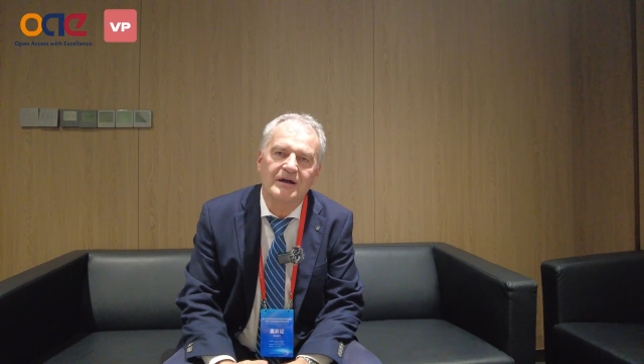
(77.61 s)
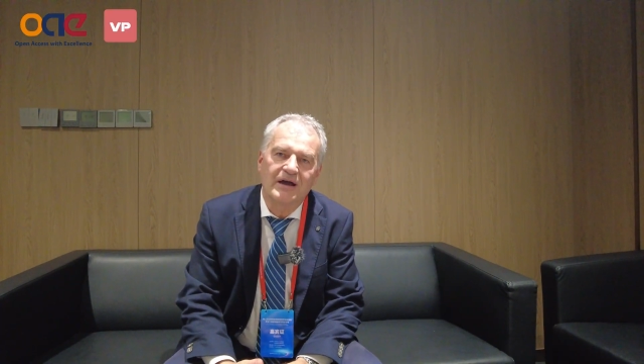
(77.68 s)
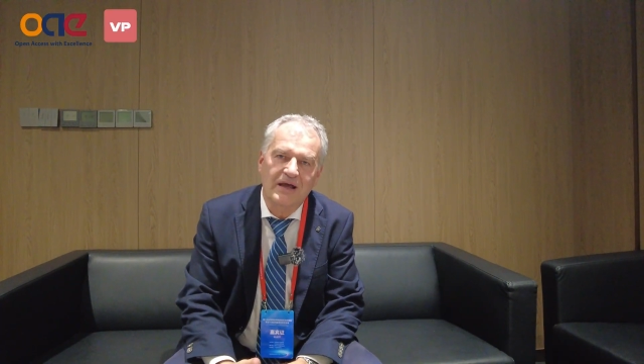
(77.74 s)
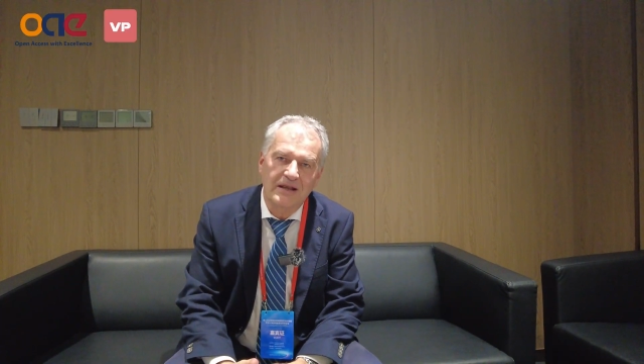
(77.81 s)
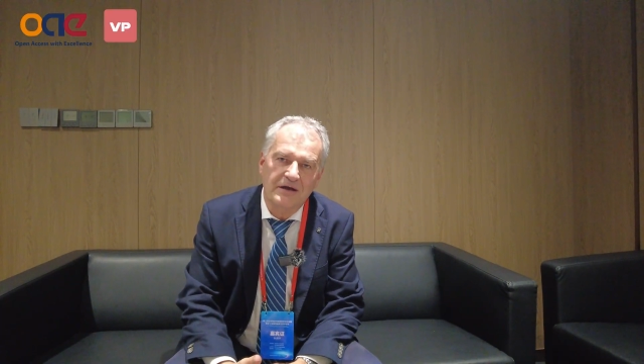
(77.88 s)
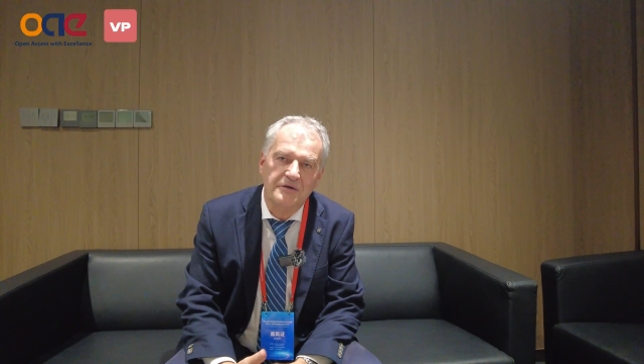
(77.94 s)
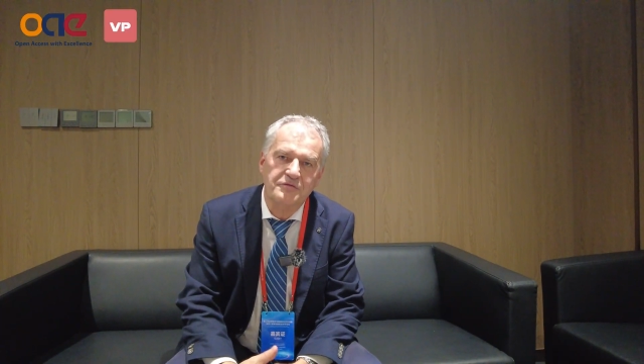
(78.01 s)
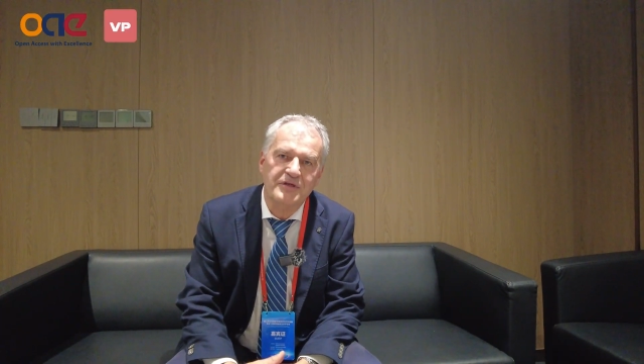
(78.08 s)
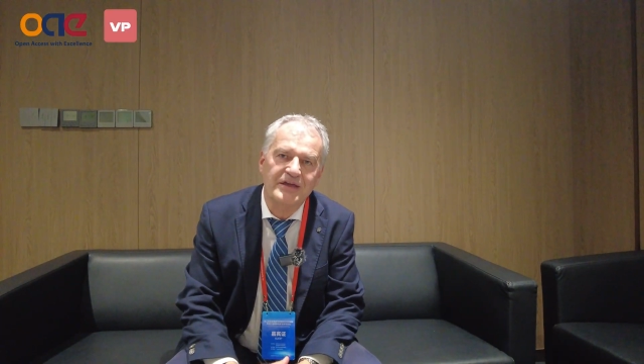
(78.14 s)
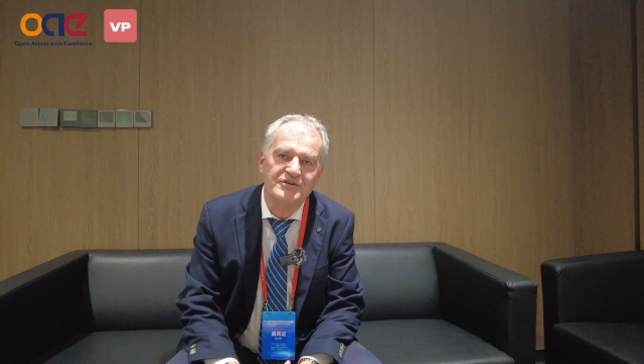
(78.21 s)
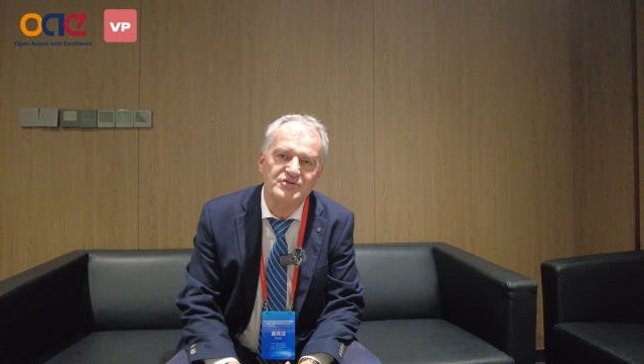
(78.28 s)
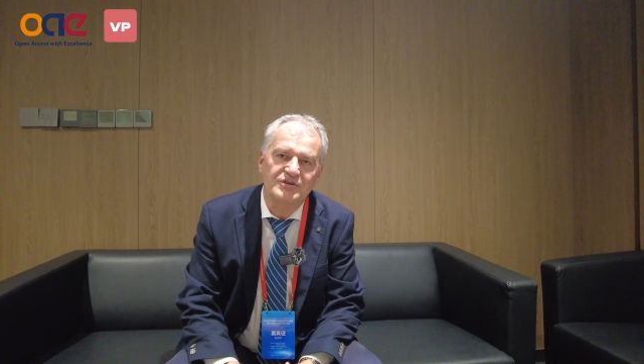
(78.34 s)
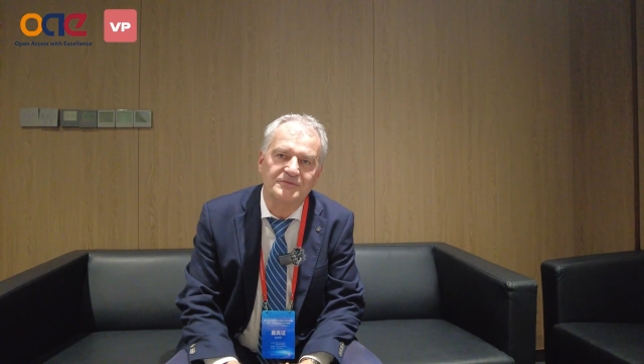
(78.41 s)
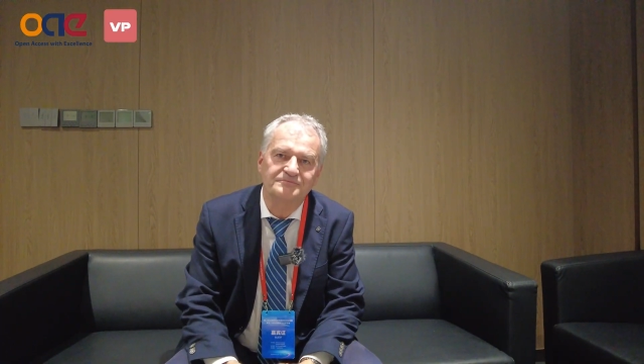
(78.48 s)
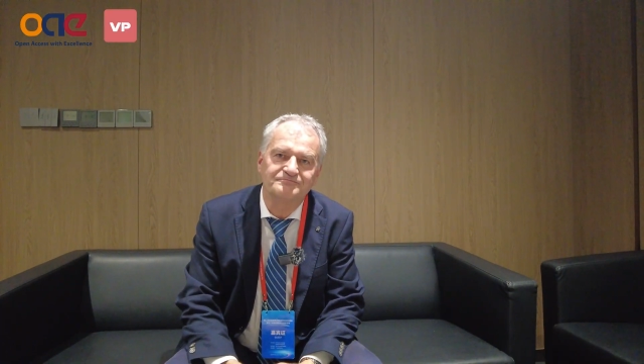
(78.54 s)

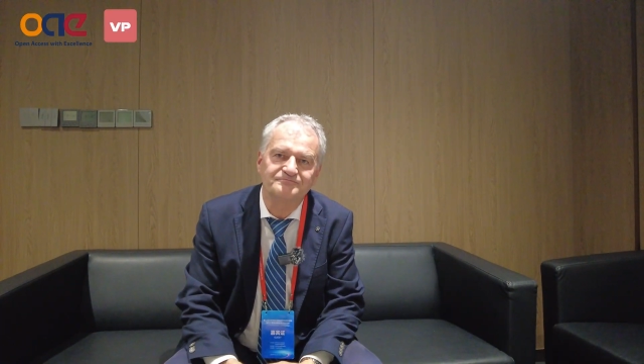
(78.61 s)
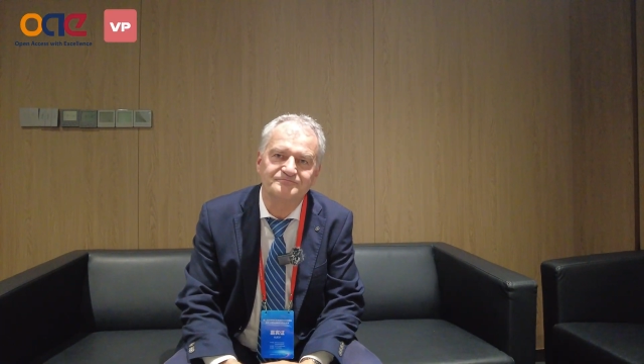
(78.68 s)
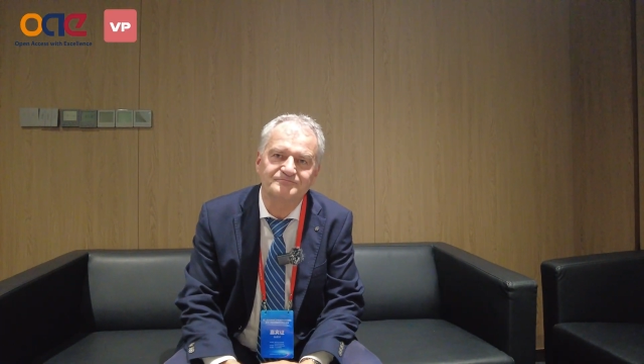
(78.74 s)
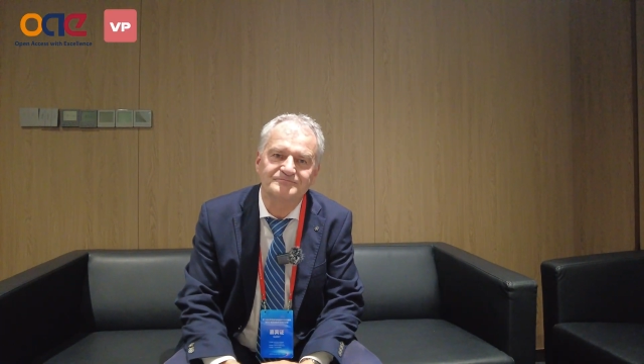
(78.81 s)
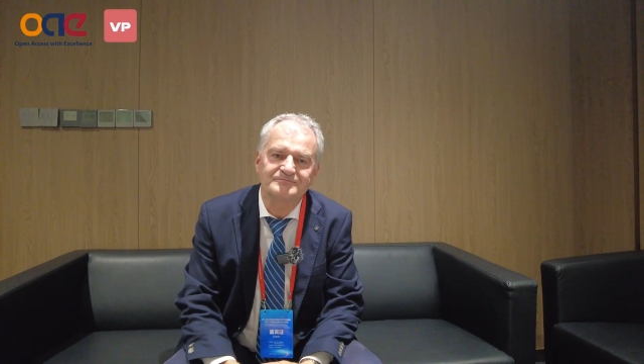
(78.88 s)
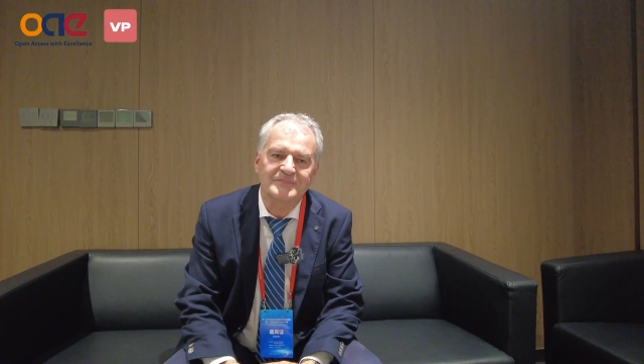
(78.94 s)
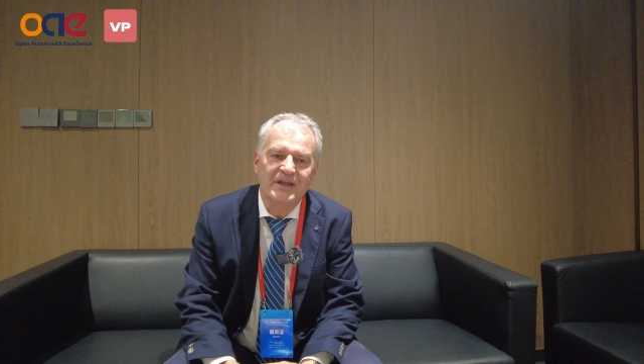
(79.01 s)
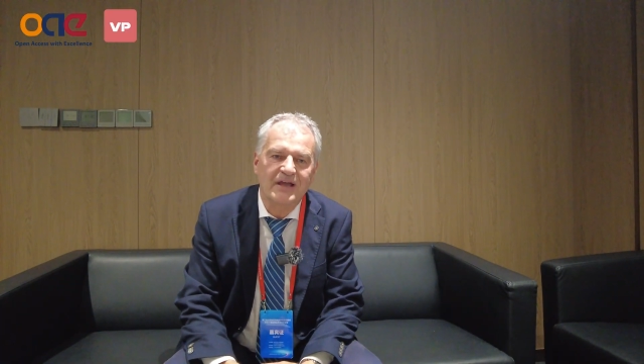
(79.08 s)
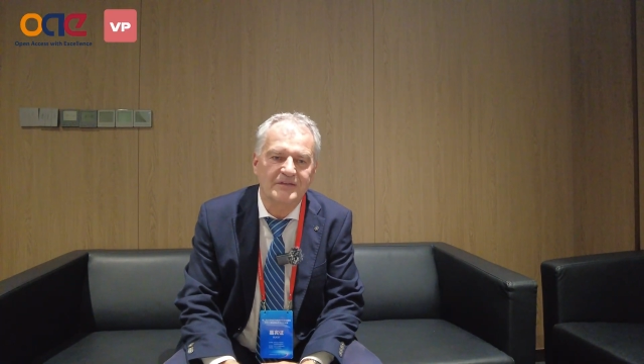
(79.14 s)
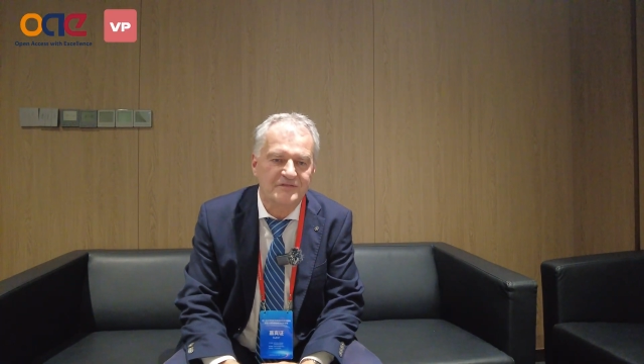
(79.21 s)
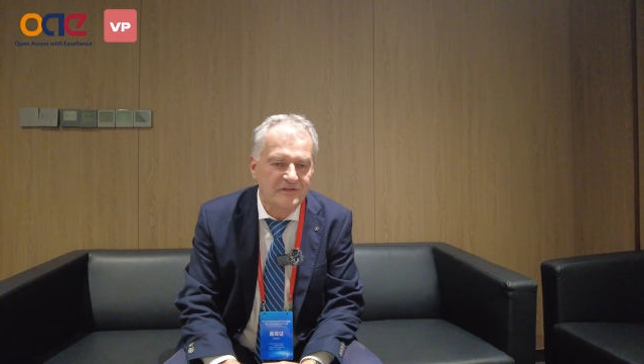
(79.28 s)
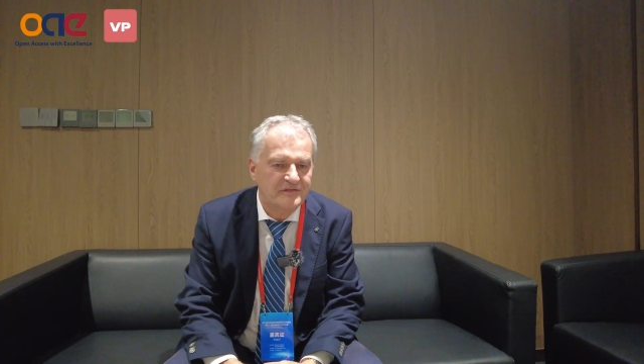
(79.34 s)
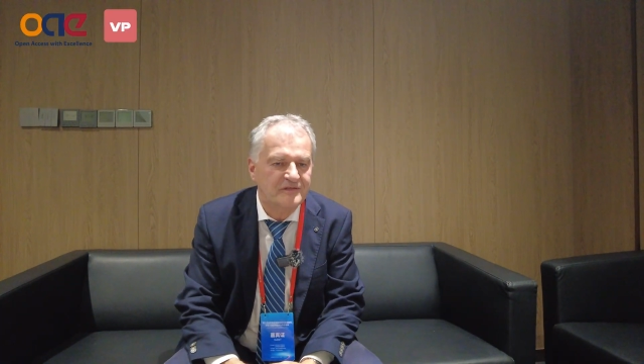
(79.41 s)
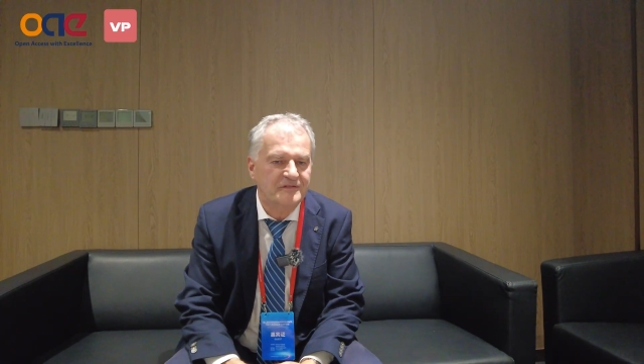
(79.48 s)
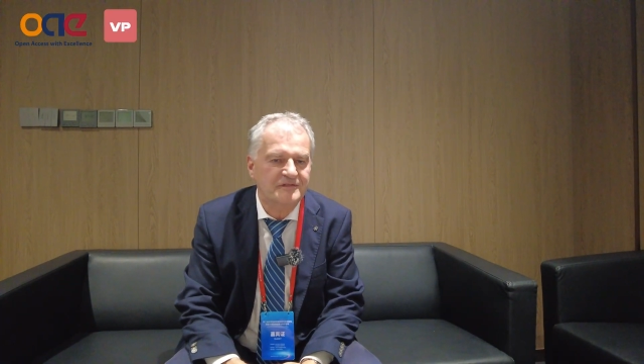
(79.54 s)
relaxation. And
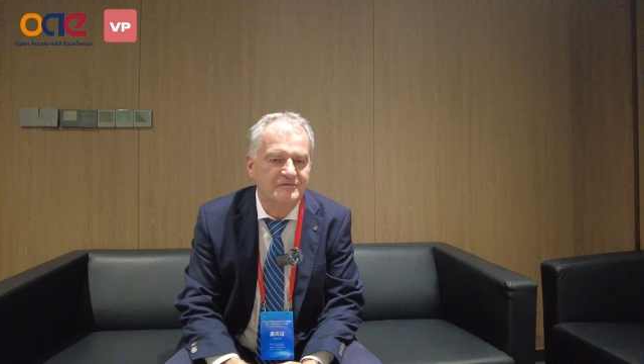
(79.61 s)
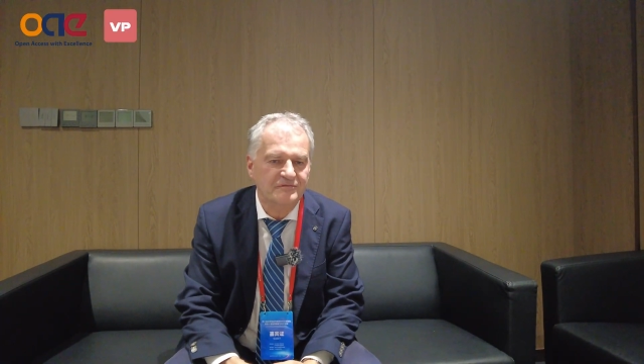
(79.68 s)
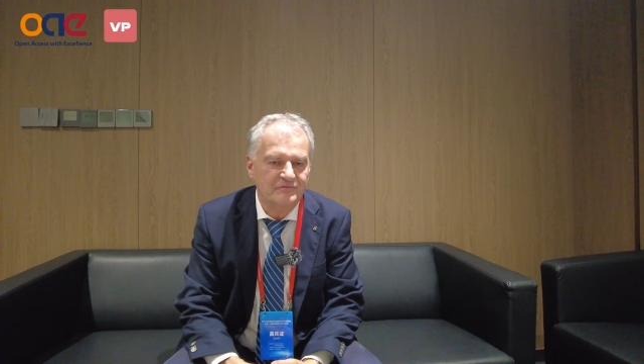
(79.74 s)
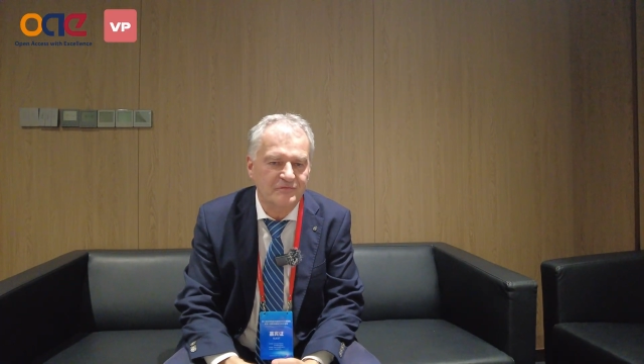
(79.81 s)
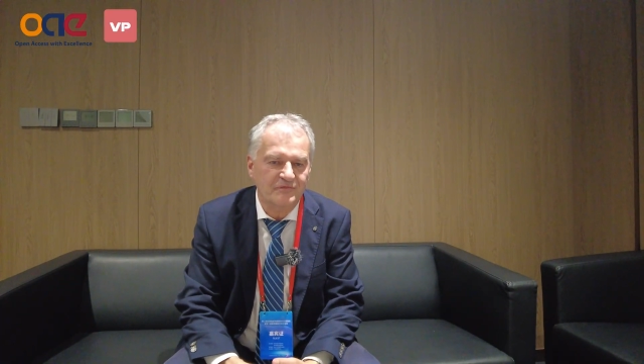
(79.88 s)
this is